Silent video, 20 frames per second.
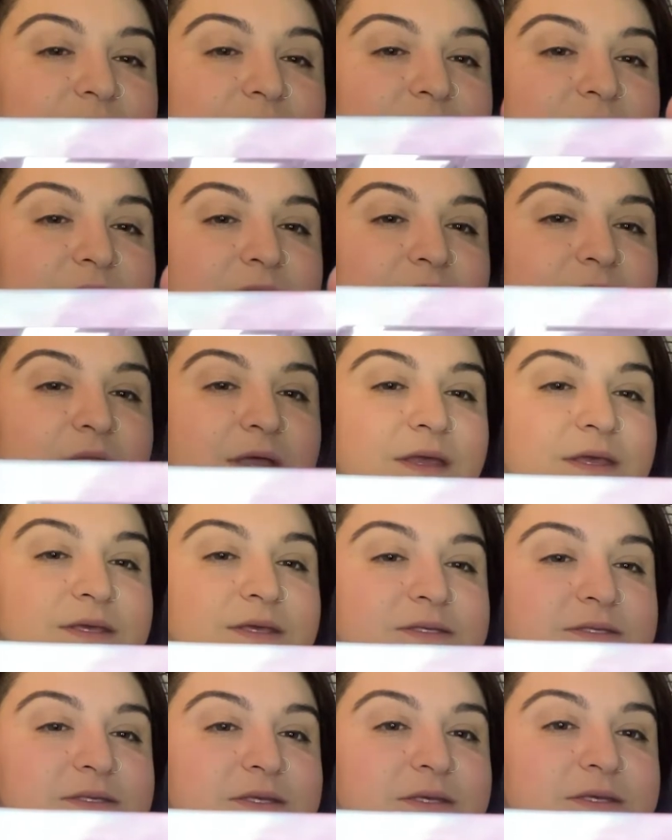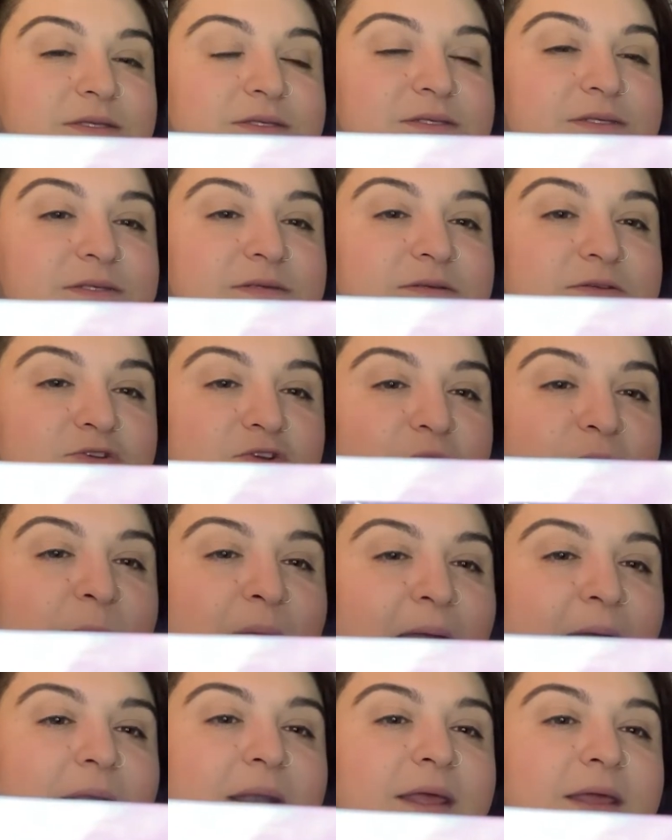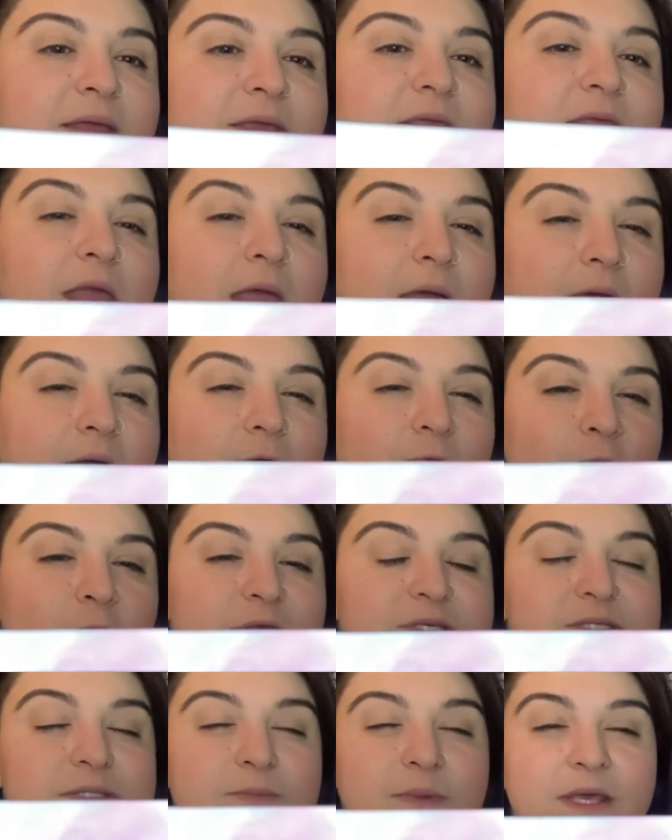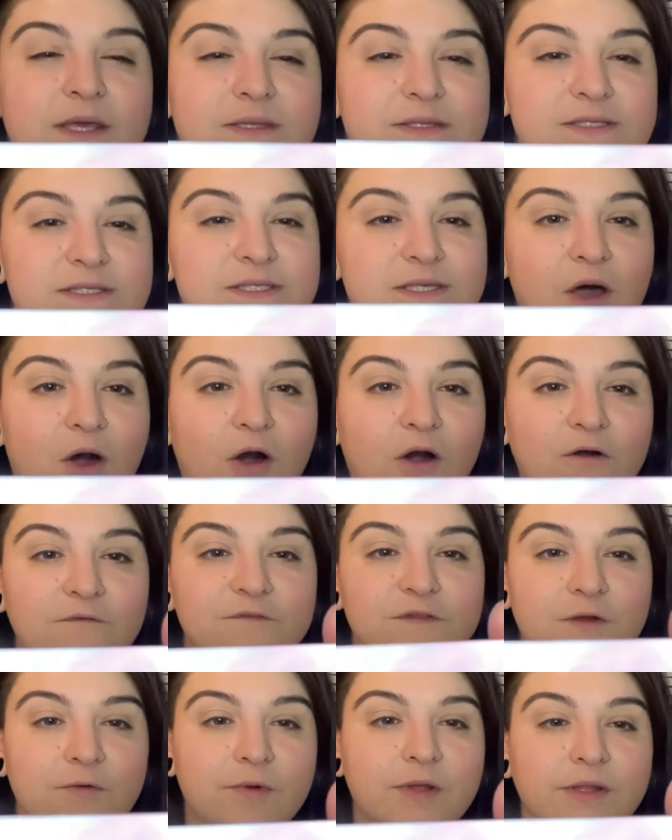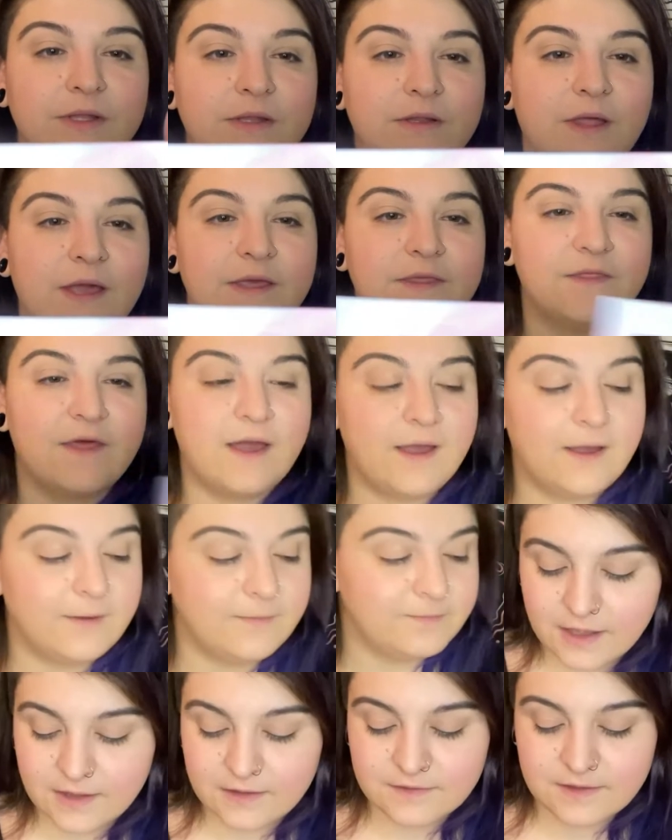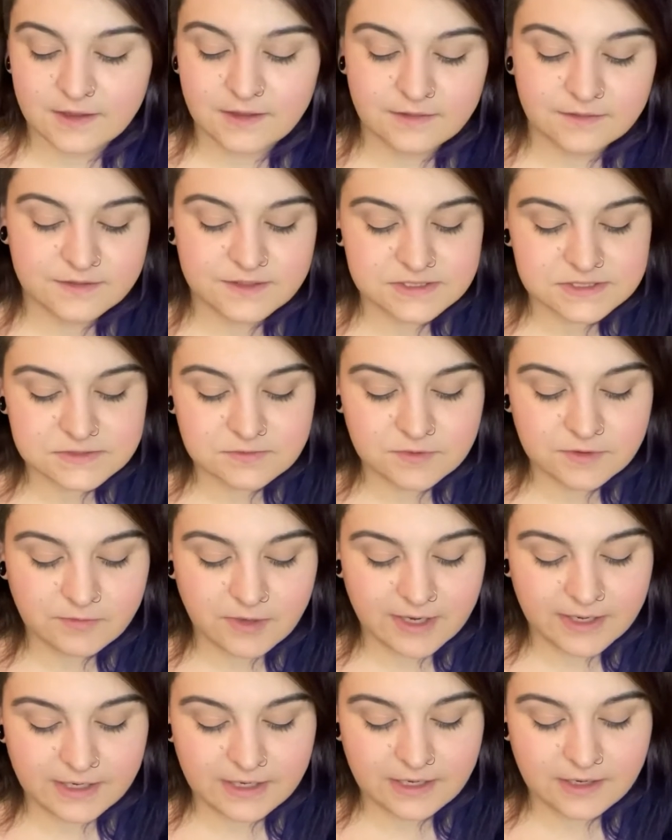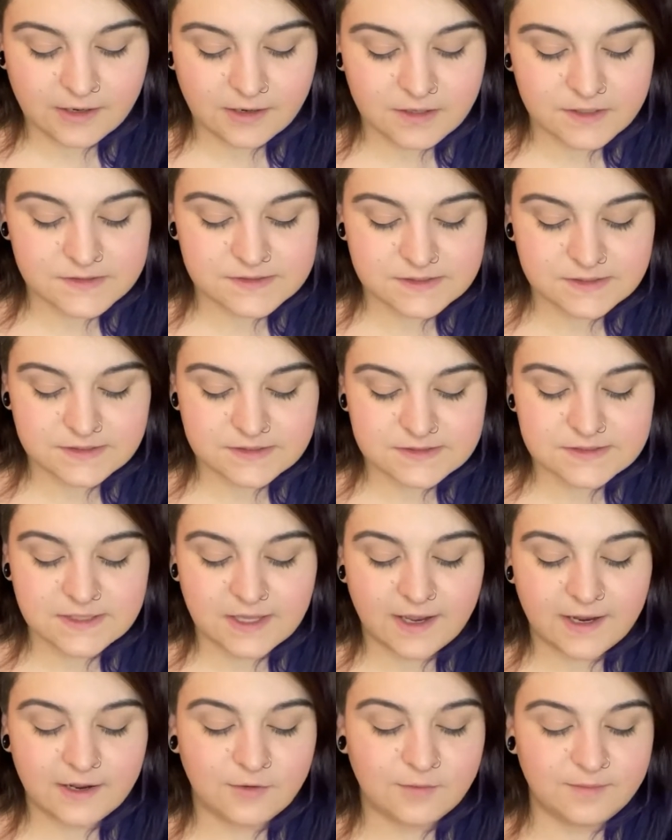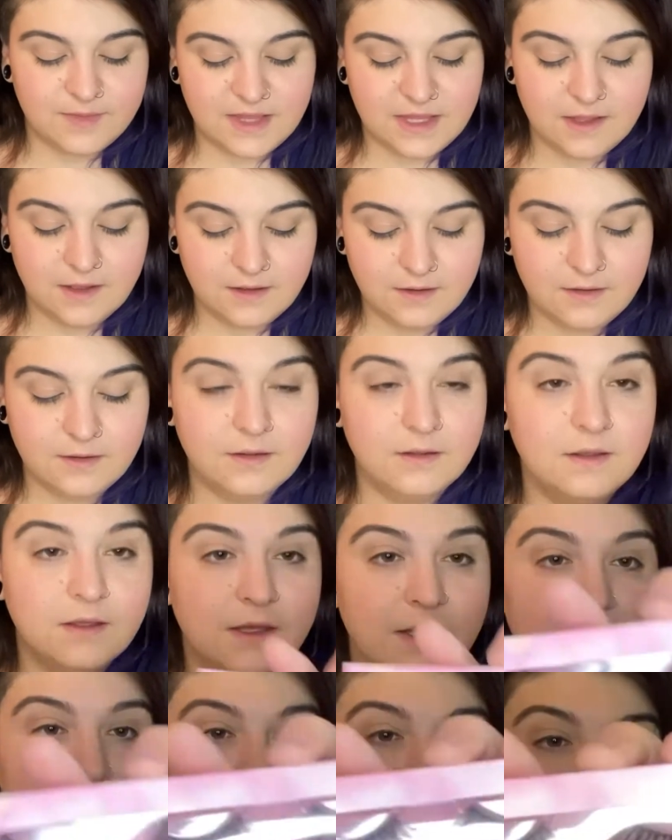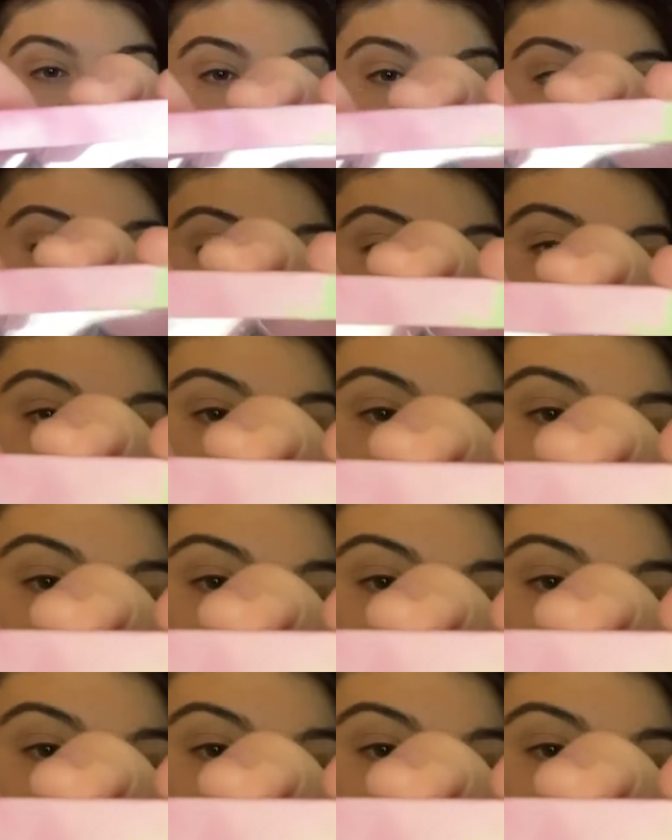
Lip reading: Nice. It's dramatic yet wispy and soft. I really like that. And then this one right here is in the style Mia, and these are